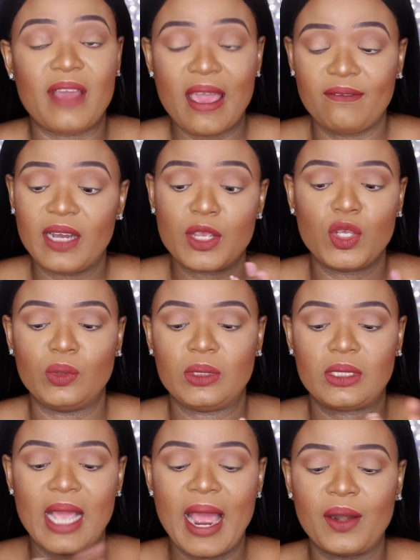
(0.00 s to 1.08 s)
I've ever
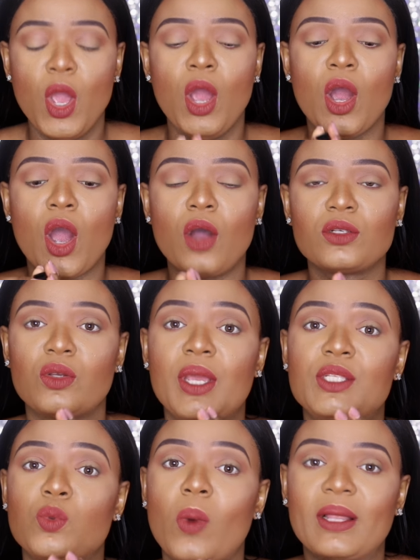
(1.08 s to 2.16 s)
used and also
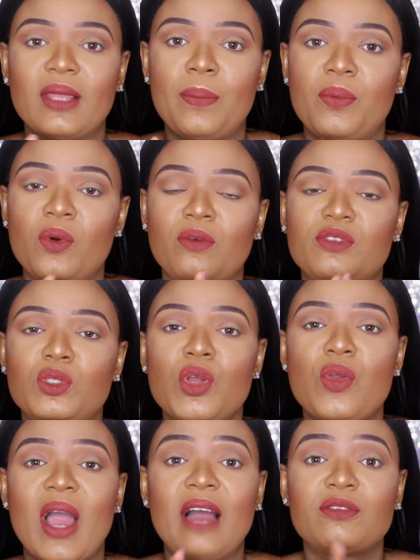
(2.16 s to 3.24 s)
it's waterproof so
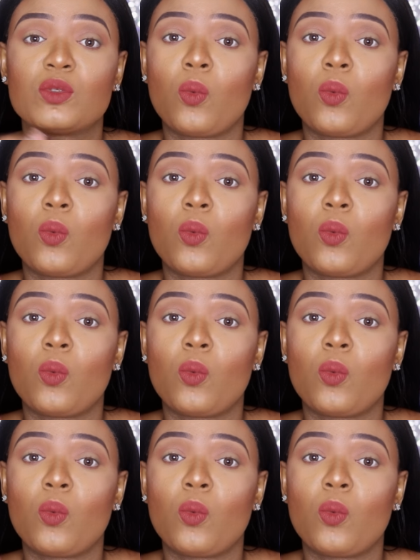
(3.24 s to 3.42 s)
you have